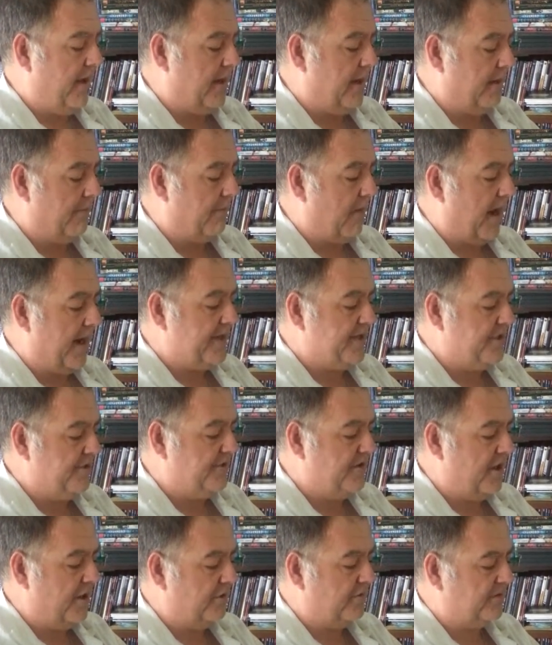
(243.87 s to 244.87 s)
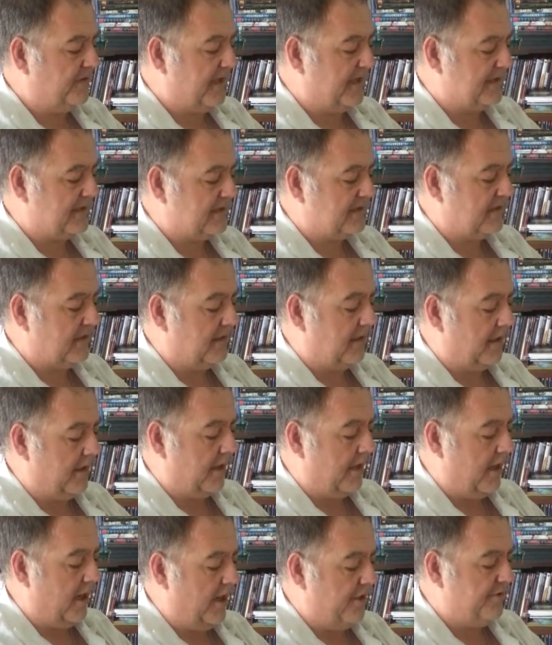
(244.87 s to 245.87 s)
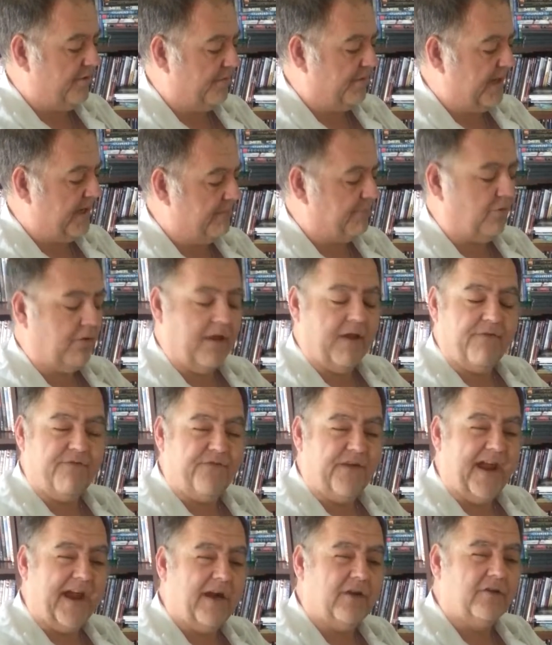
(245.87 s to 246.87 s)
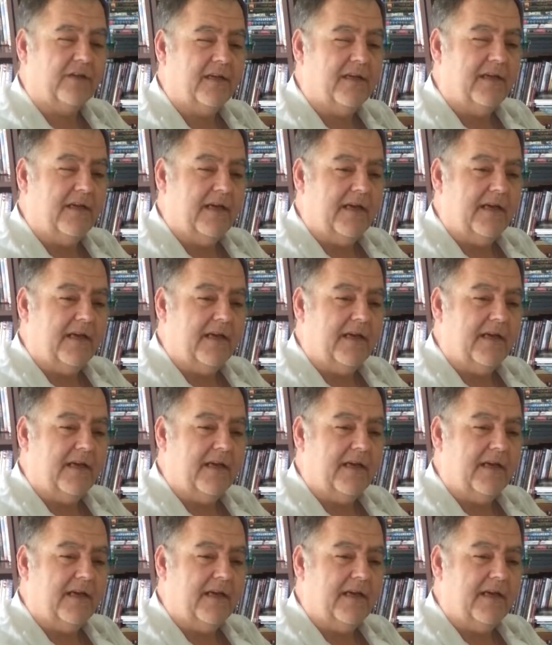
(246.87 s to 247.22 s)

I do know that other people have found